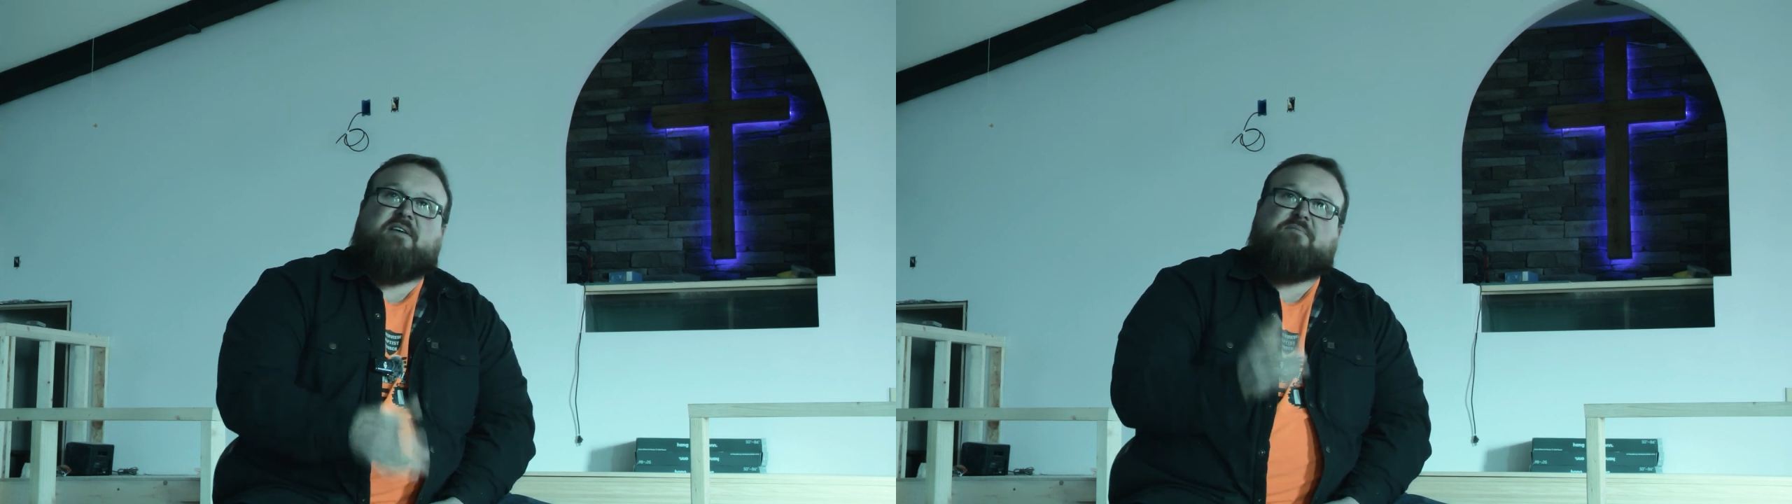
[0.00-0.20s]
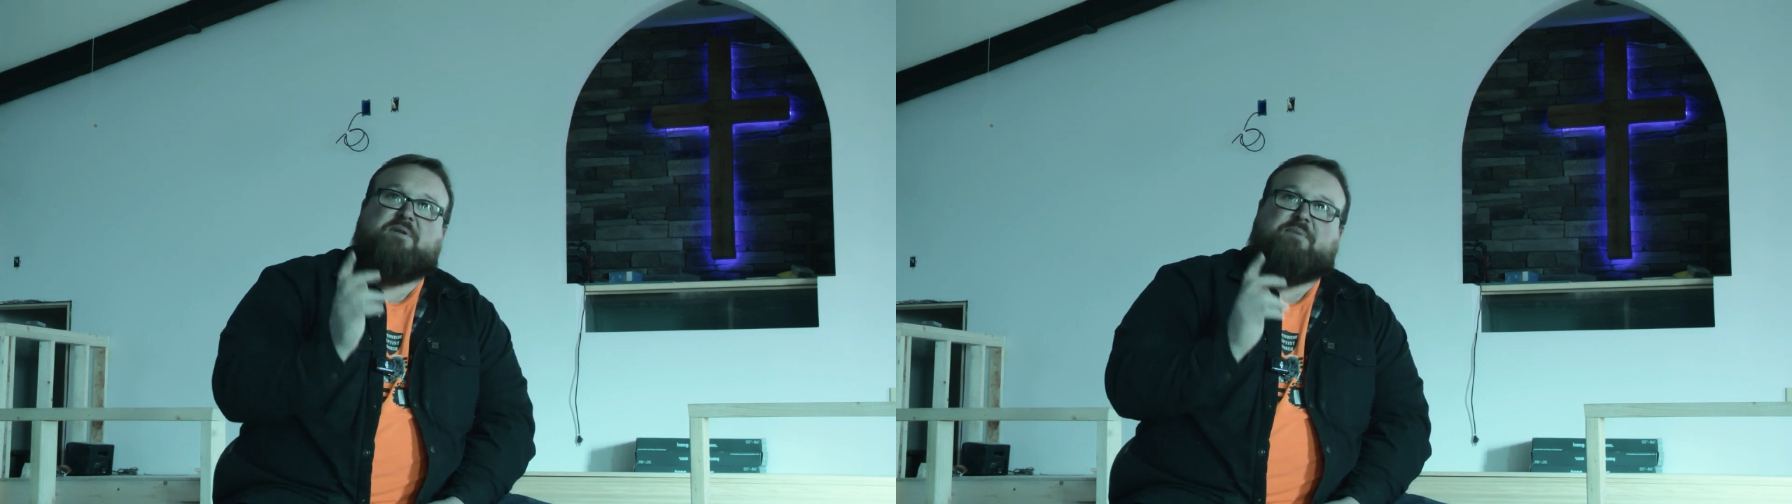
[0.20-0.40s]

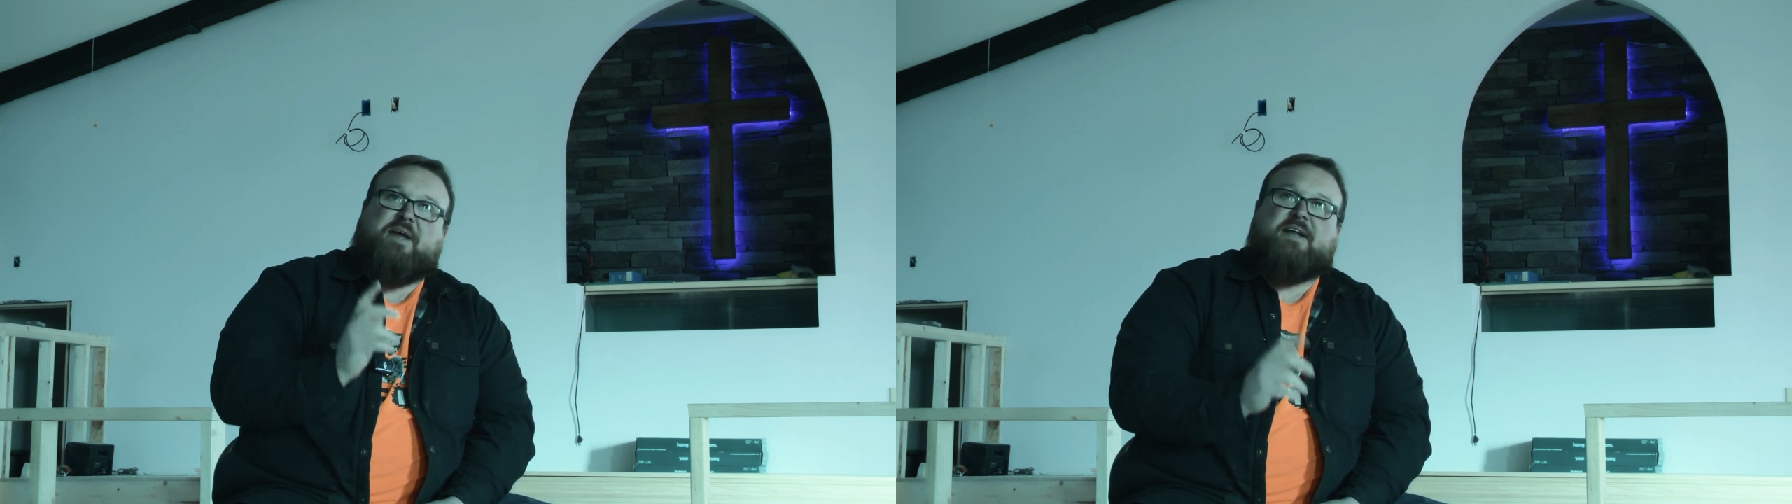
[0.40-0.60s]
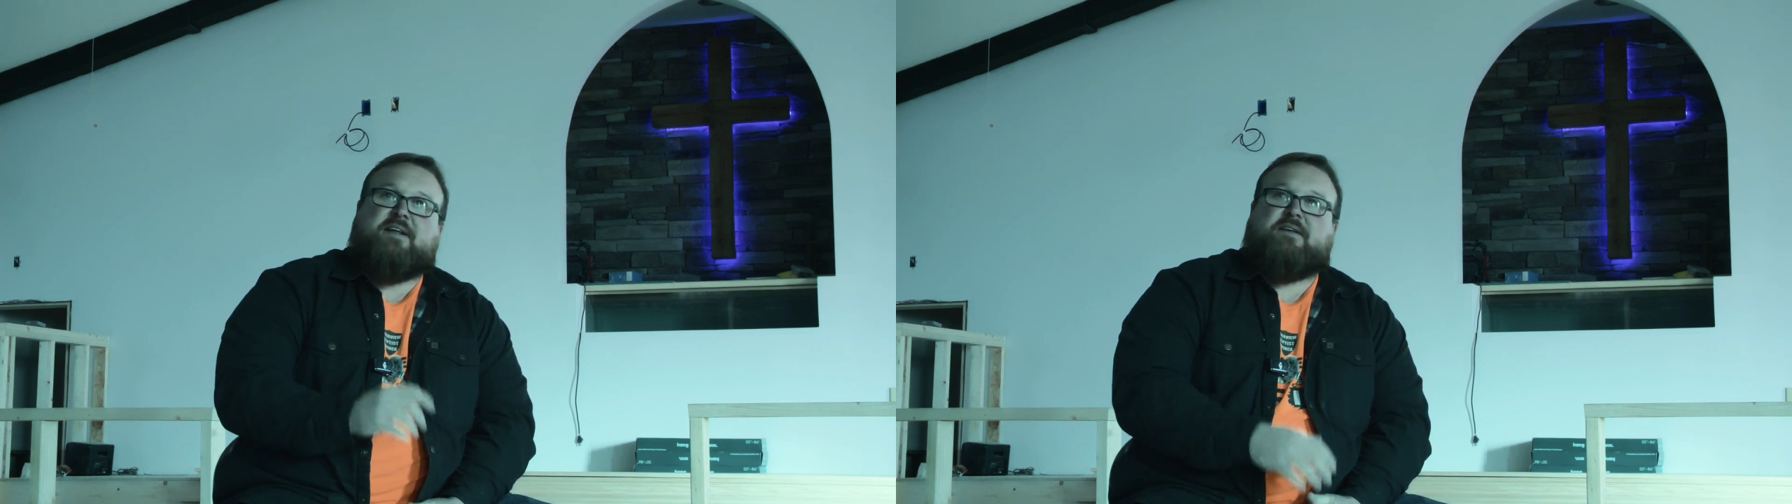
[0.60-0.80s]
they've been
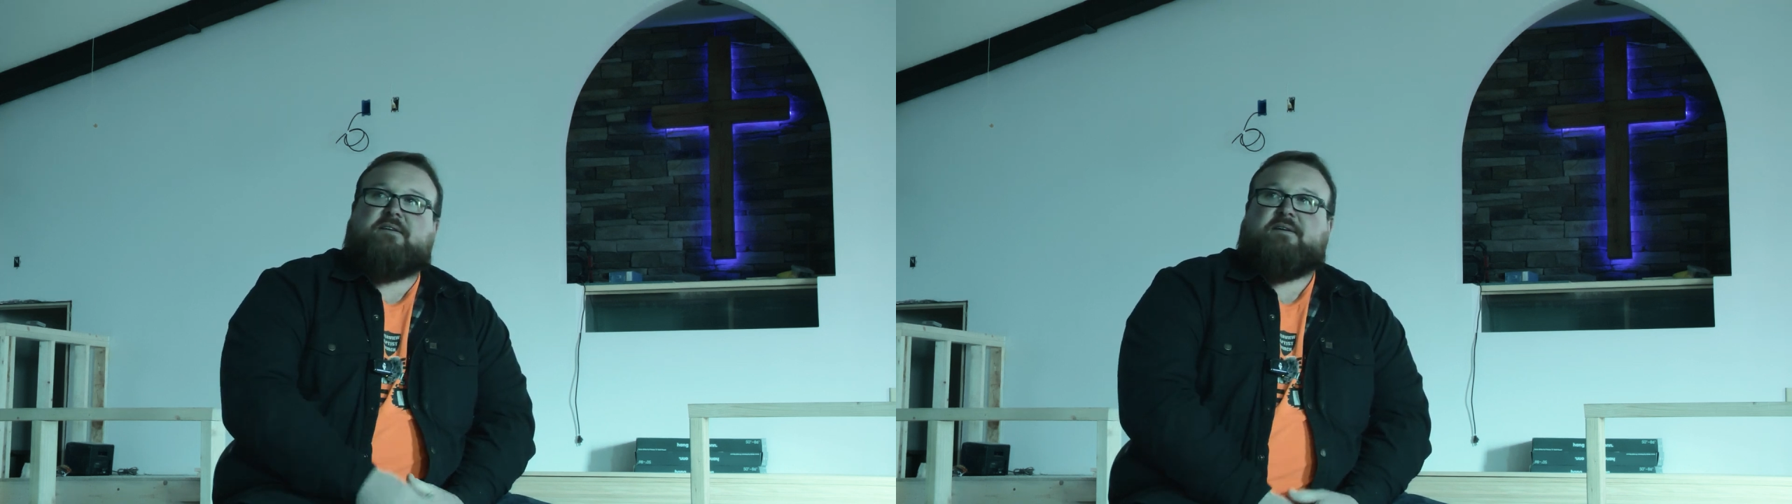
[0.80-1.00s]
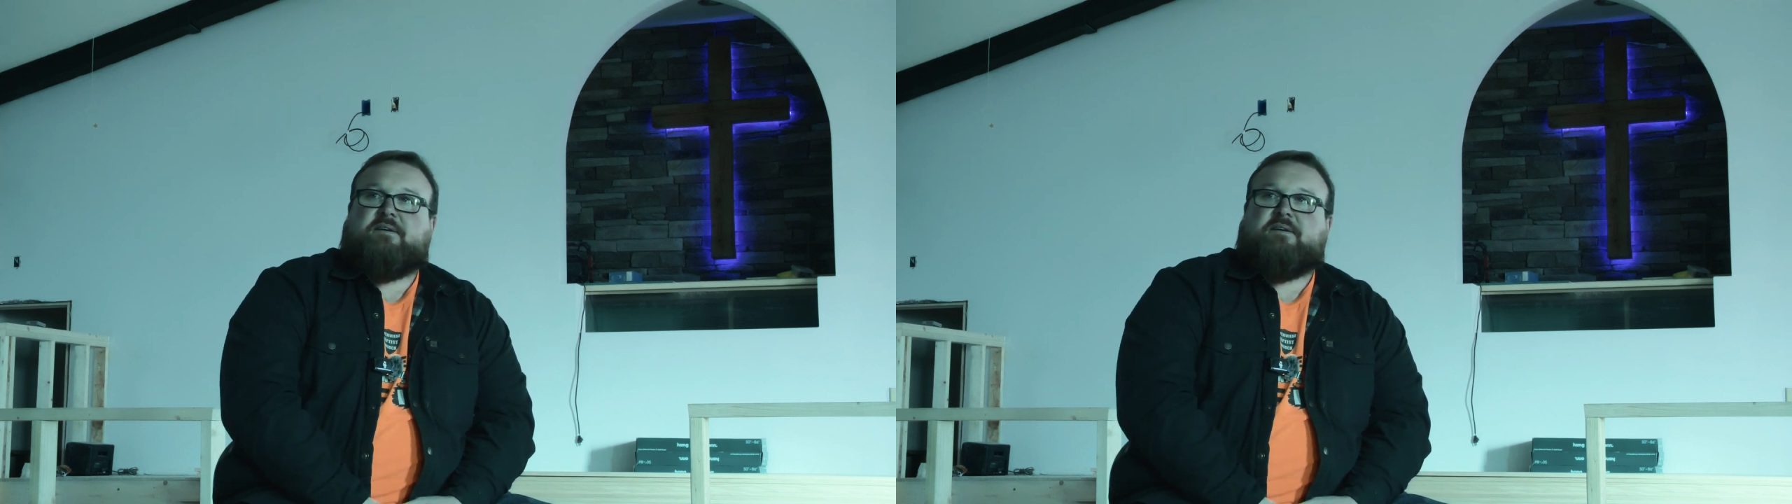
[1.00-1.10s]
painted.